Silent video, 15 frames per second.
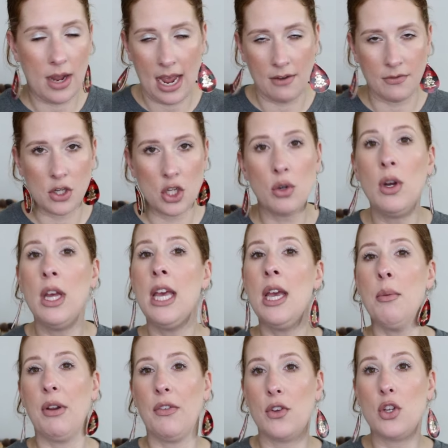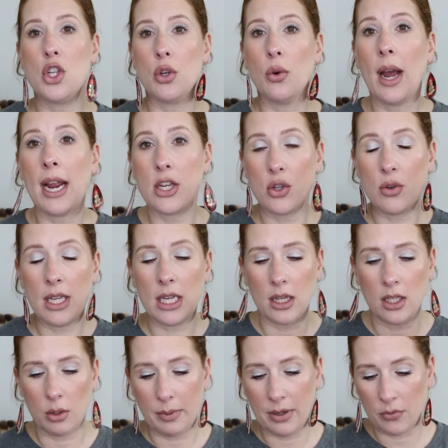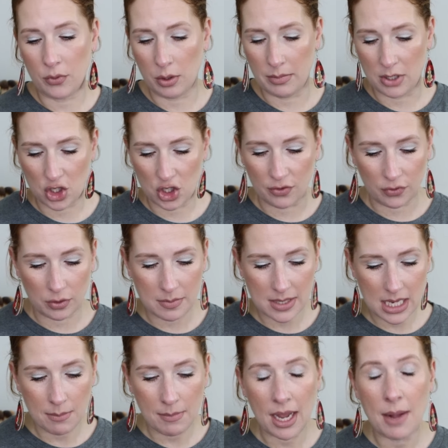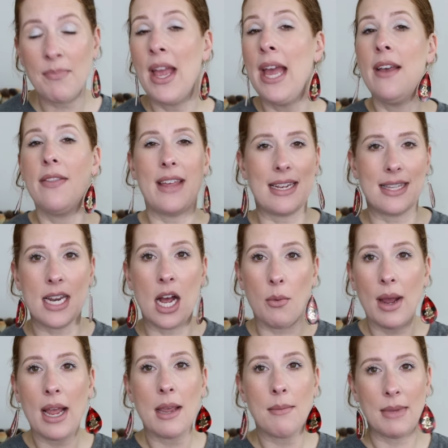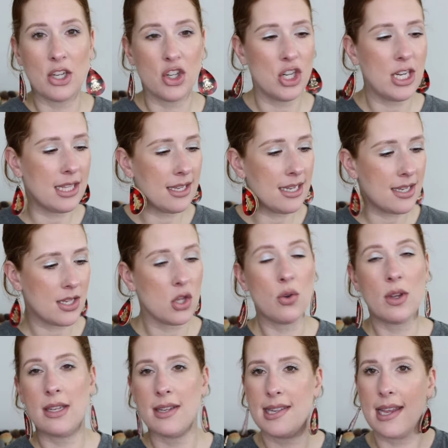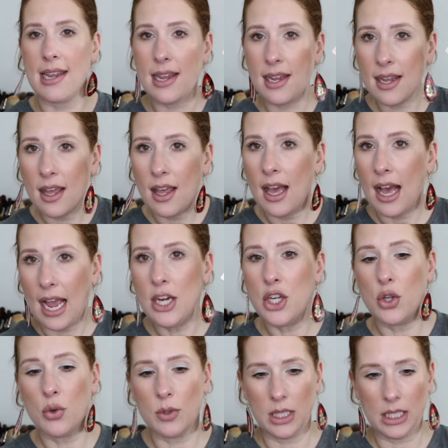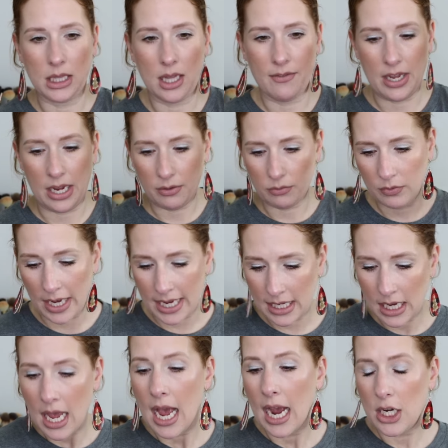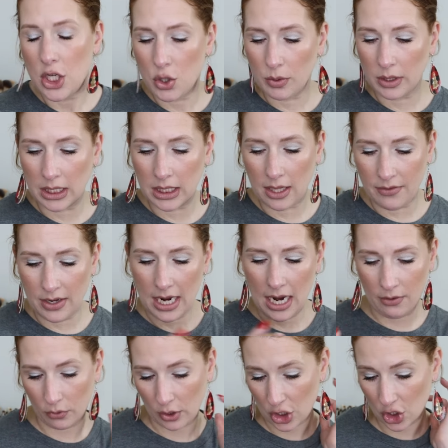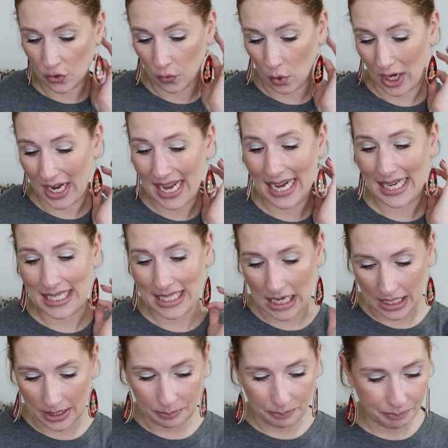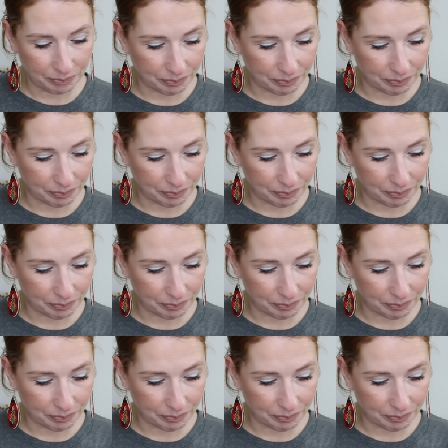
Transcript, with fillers: have to, but if you do, I do get a little bit of commission from Sigma. That's not why I'm mentioning this. You can see I do really love it right? I do really love it. I've reached for it a ton.